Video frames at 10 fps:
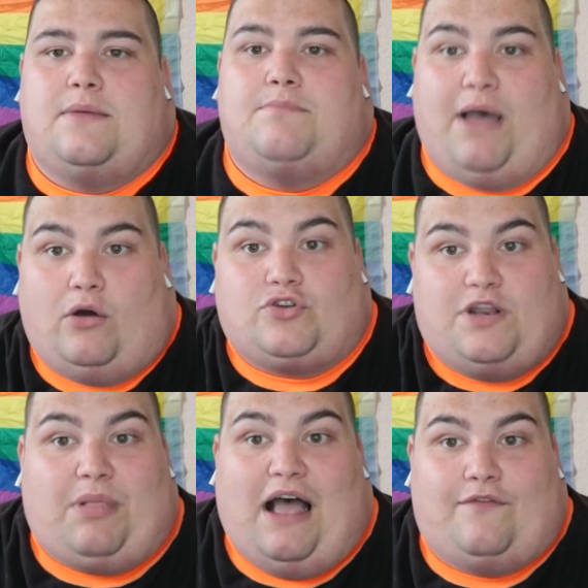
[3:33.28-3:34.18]
build on
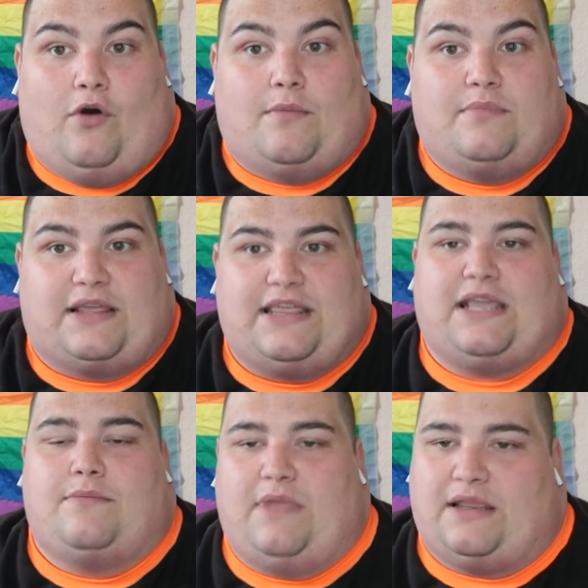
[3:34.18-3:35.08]
the platform. Like, they
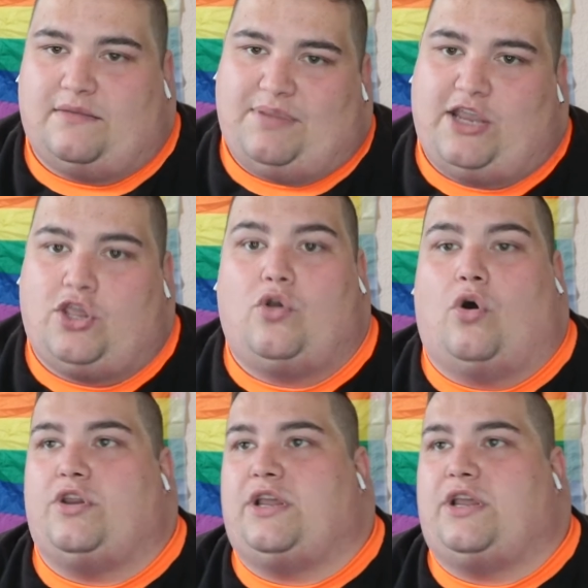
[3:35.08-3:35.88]
can like pay you, or you